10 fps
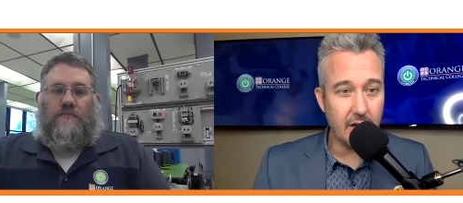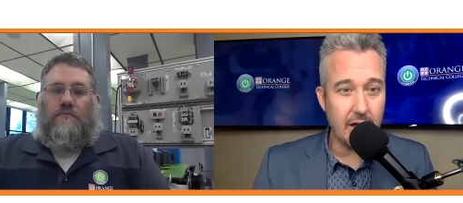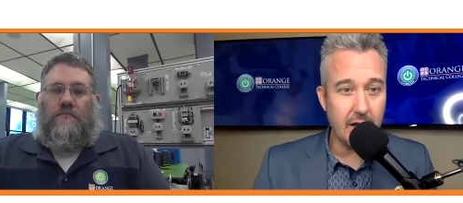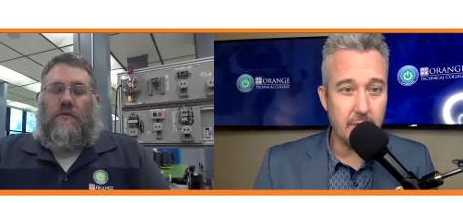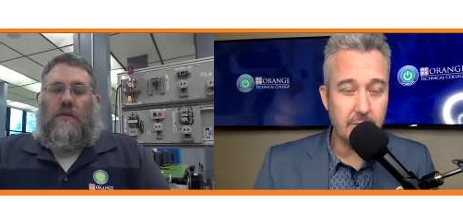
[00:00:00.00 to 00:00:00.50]

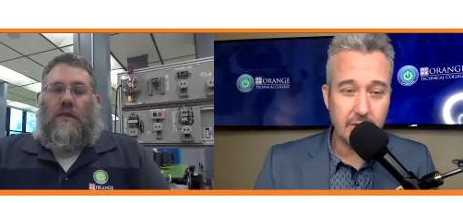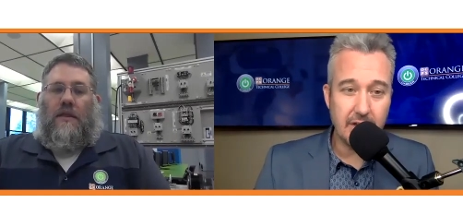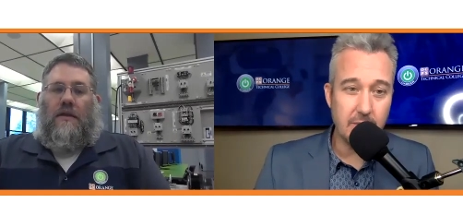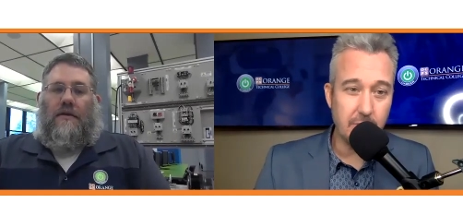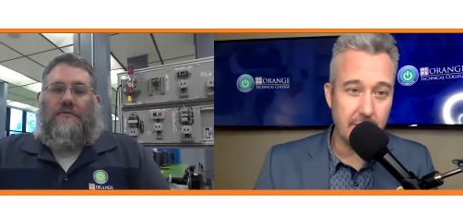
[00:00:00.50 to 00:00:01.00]
Speaker 1: um,
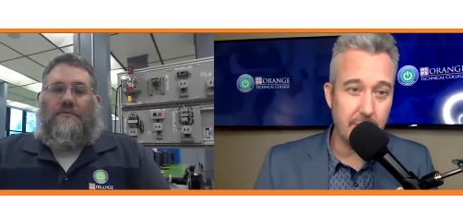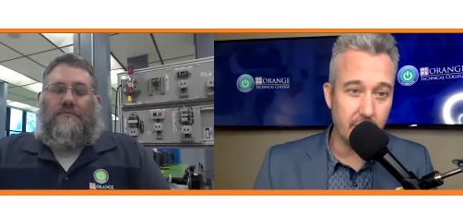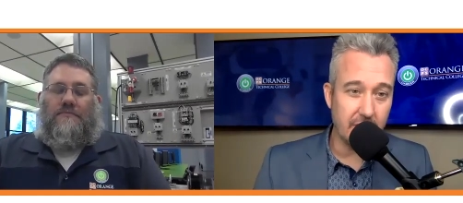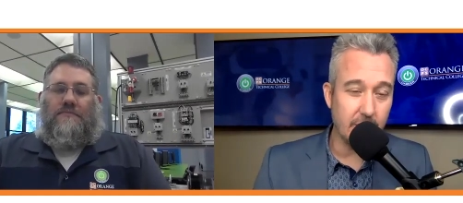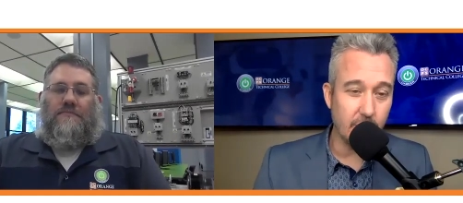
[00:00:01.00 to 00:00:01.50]
can people
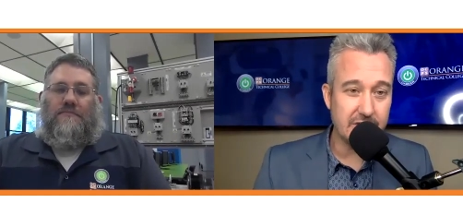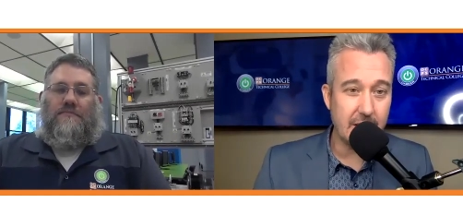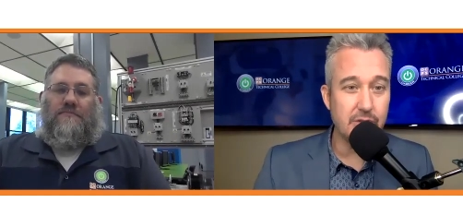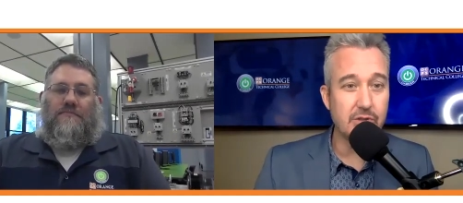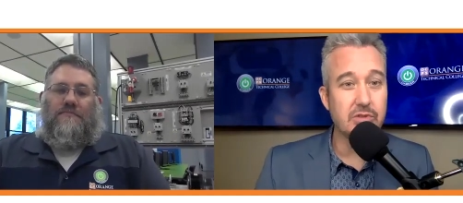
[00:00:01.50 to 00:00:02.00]
get? What
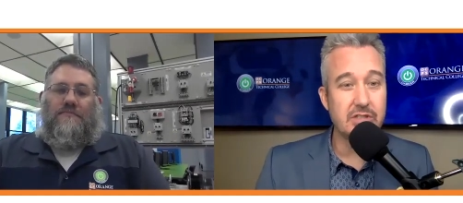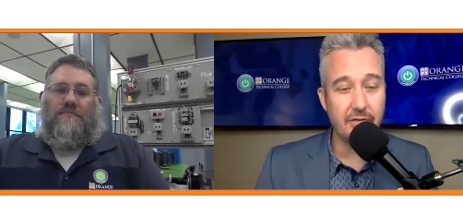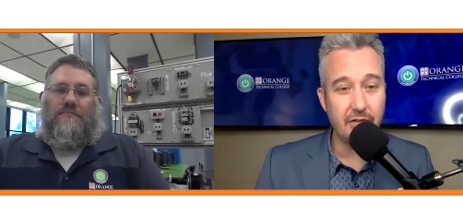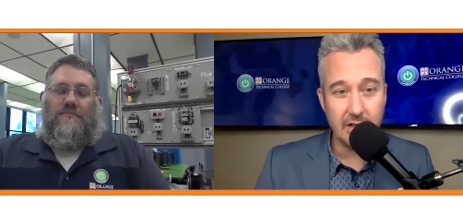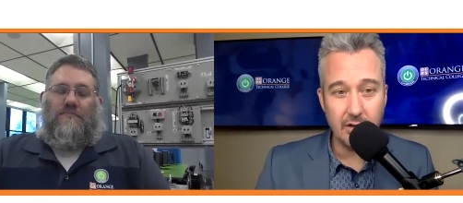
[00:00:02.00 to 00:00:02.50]
type of
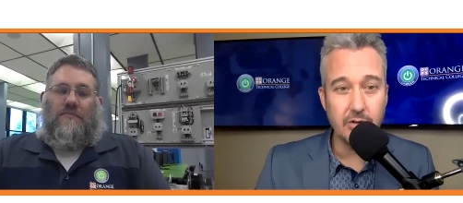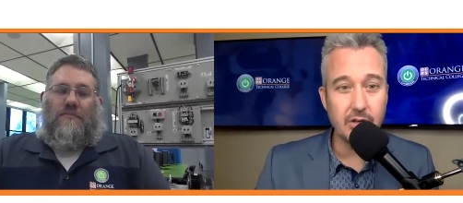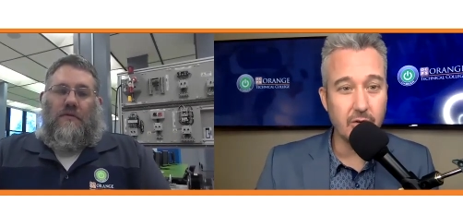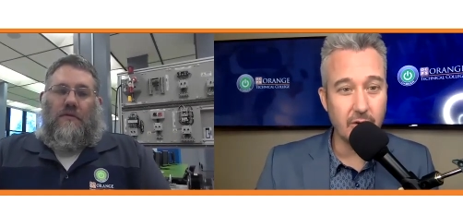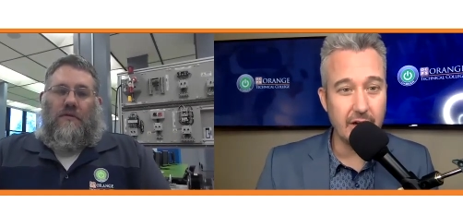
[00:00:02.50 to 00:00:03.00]
certificate or
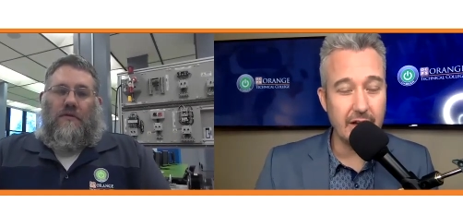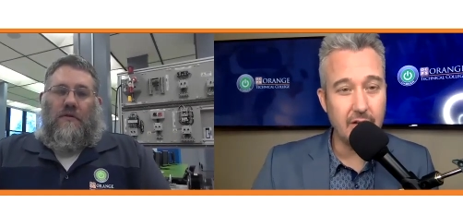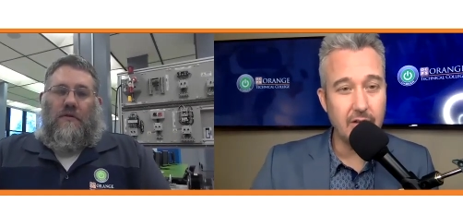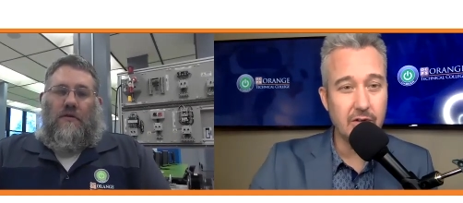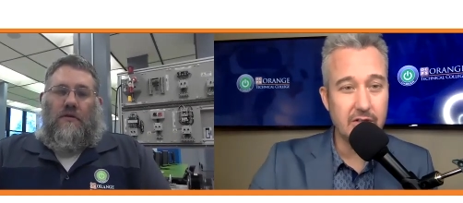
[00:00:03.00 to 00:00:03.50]
degree, and
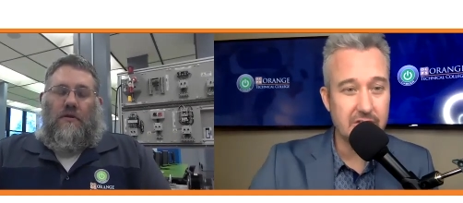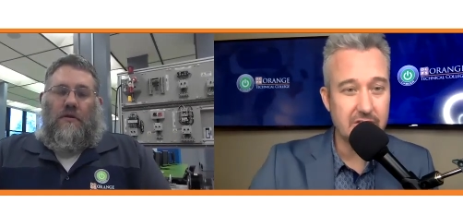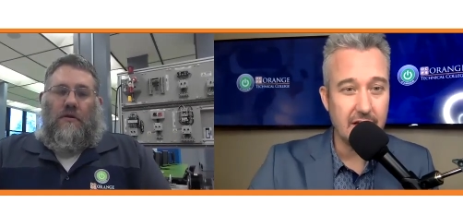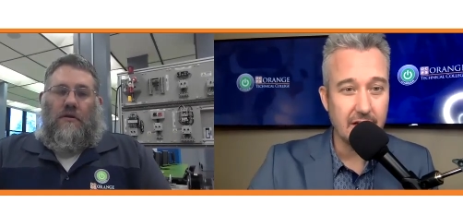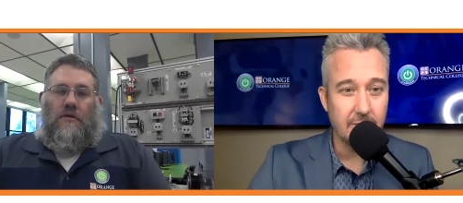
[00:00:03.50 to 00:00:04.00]
how long does it
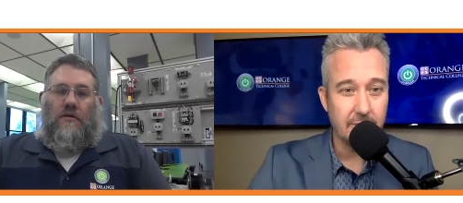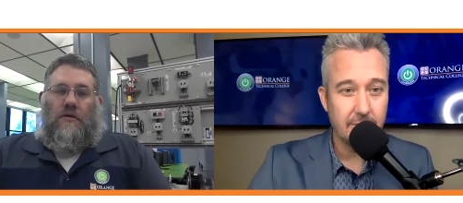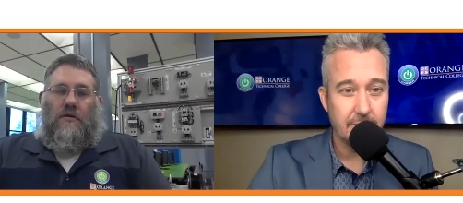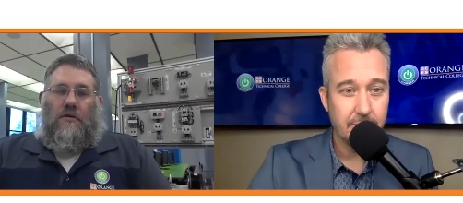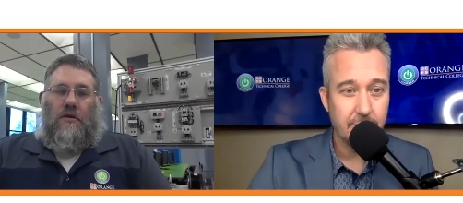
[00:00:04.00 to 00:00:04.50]
take?
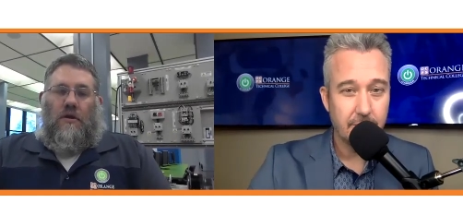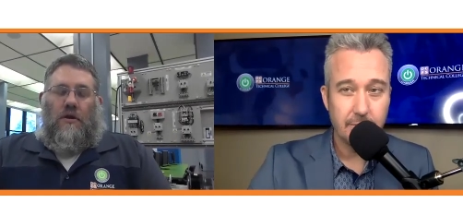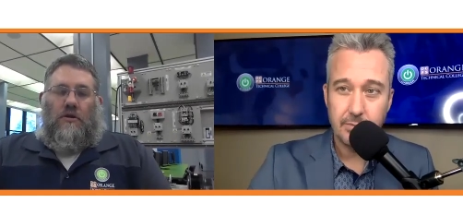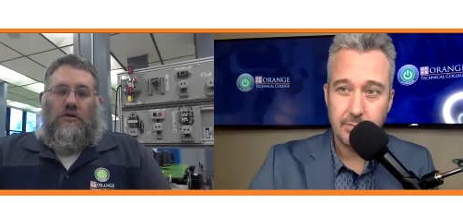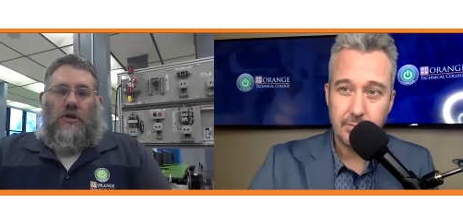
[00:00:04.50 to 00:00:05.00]

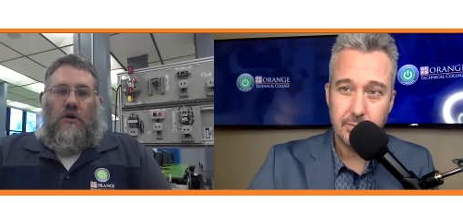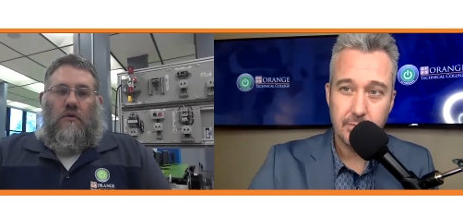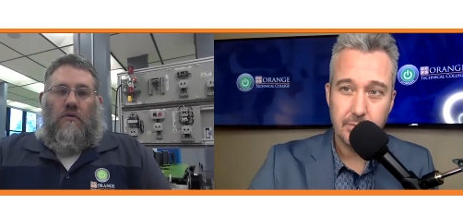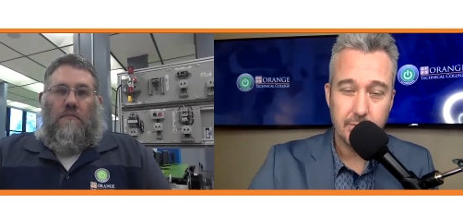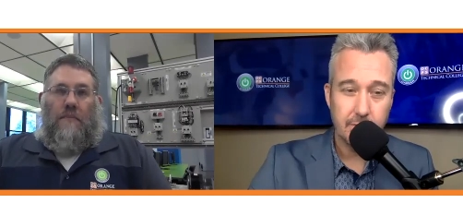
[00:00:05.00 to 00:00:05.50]

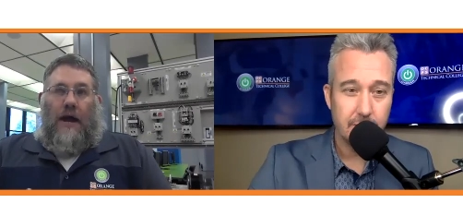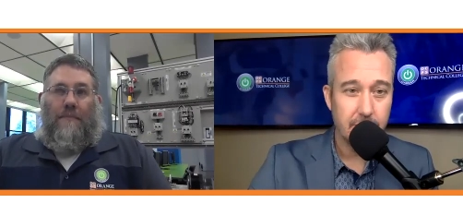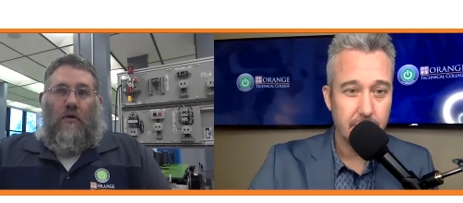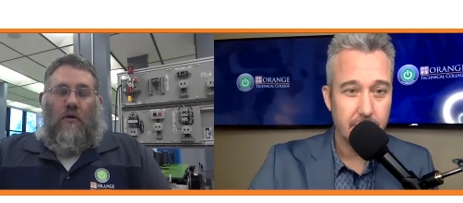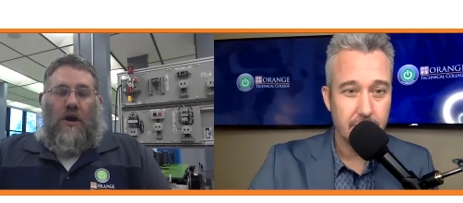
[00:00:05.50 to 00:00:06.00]
Speaker 2: So, my
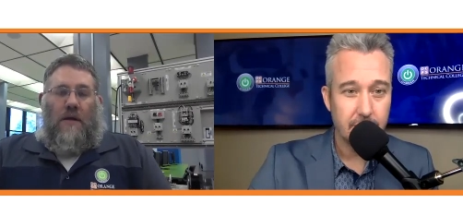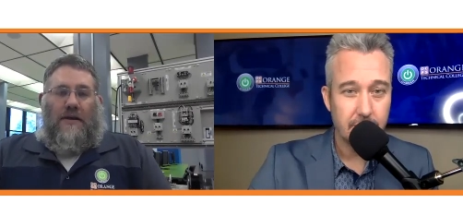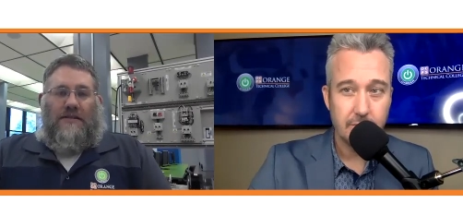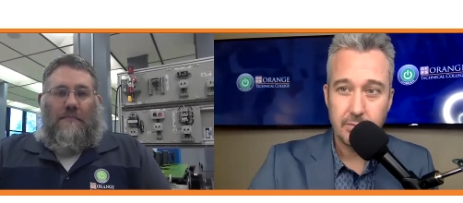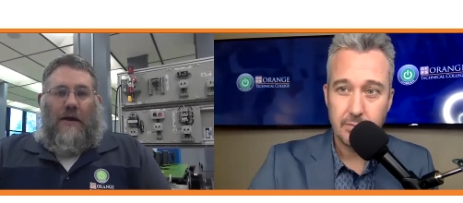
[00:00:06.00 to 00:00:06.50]
program
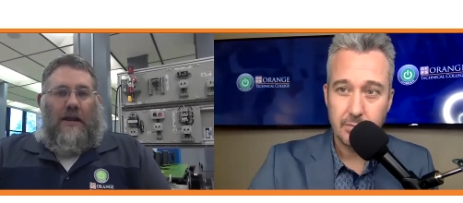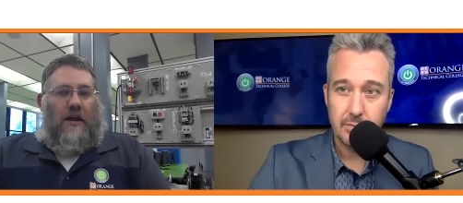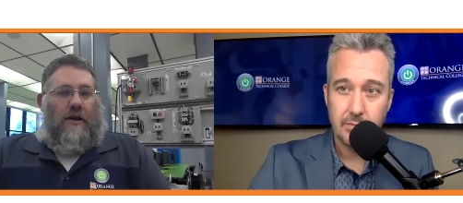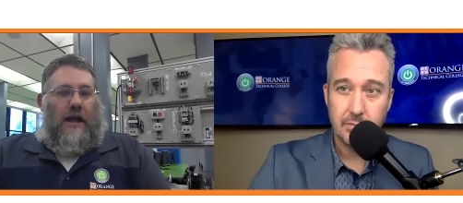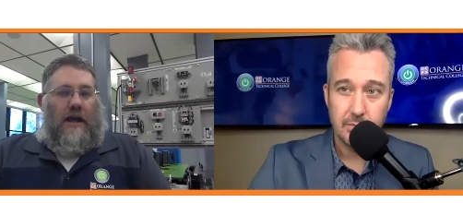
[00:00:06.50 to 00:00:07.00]
is about a year
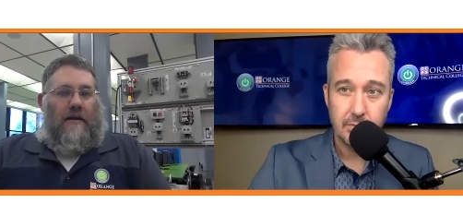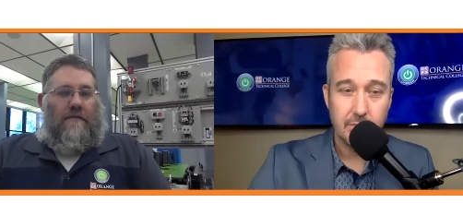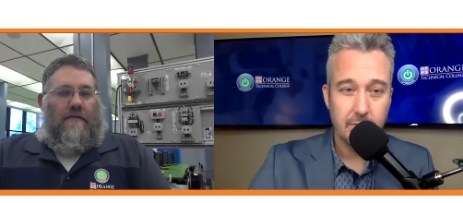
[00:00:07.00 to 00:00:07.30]
and a half